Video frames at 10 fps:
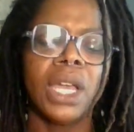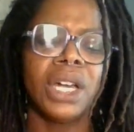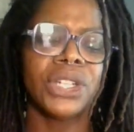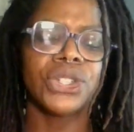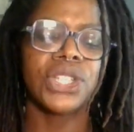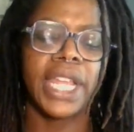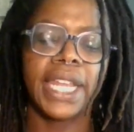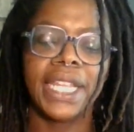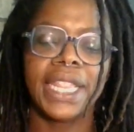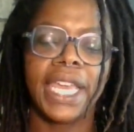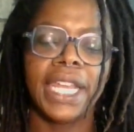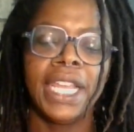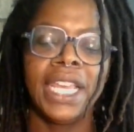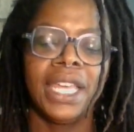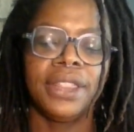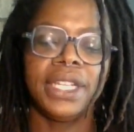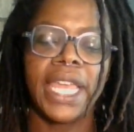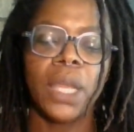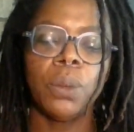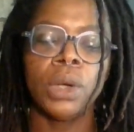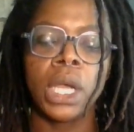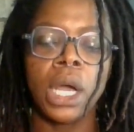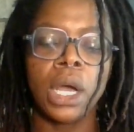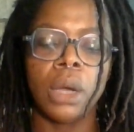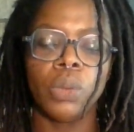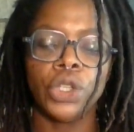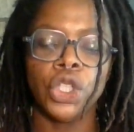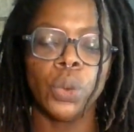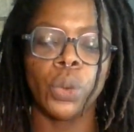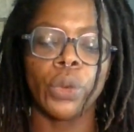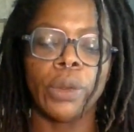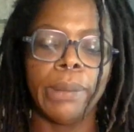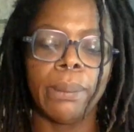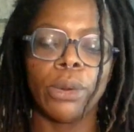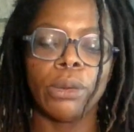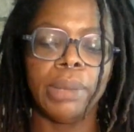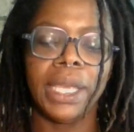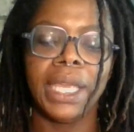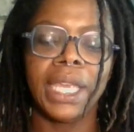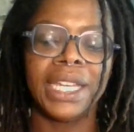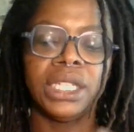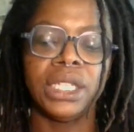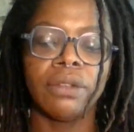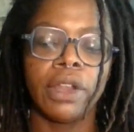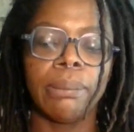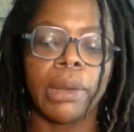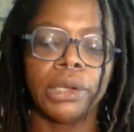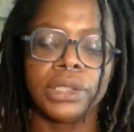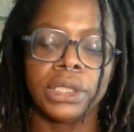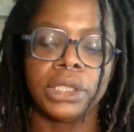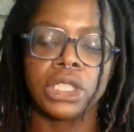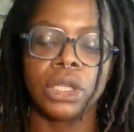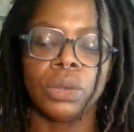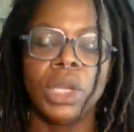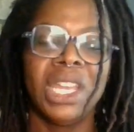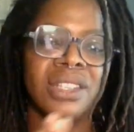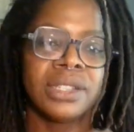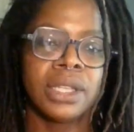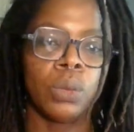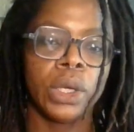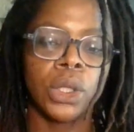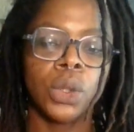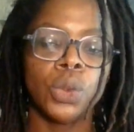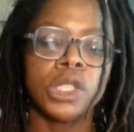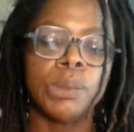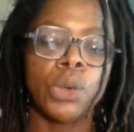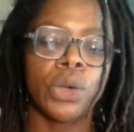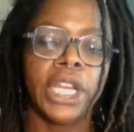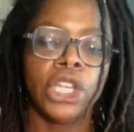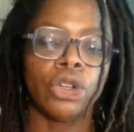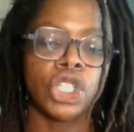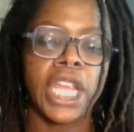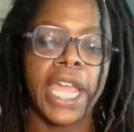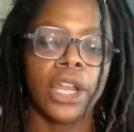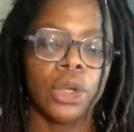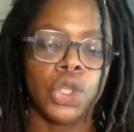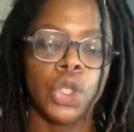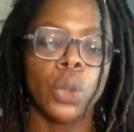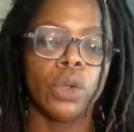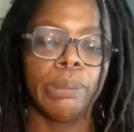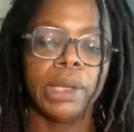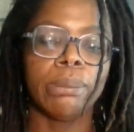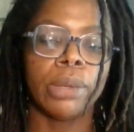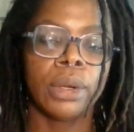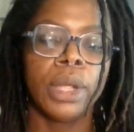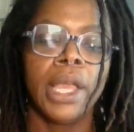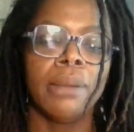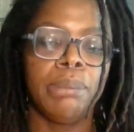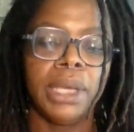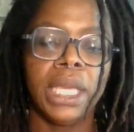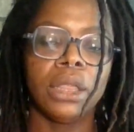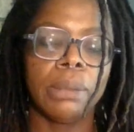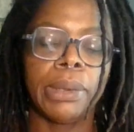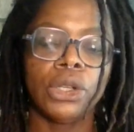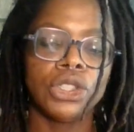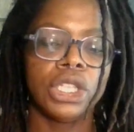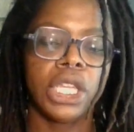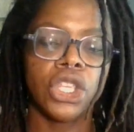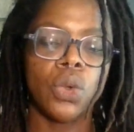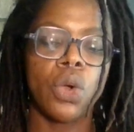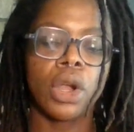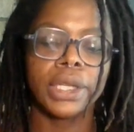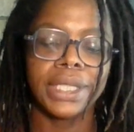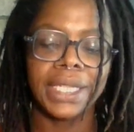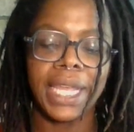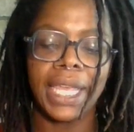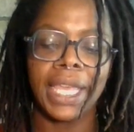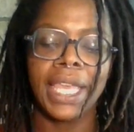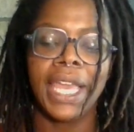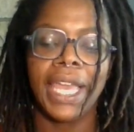Understanding that the day will come when you will remember being a different person. So, someone who is more in your shadow. You'll remember being the person that you are today,